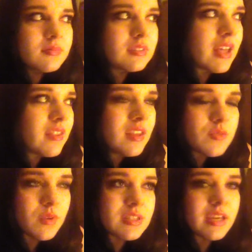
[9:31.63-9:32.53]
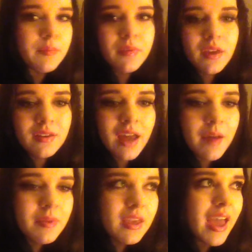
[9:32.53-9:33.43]
these ones. Like,
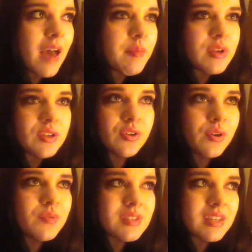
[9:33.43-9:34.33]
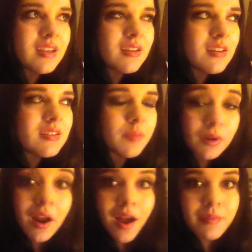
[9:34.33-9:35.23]
not being happy in your own skin is a
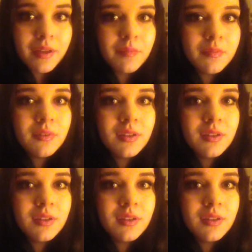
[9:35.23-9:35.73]
problem.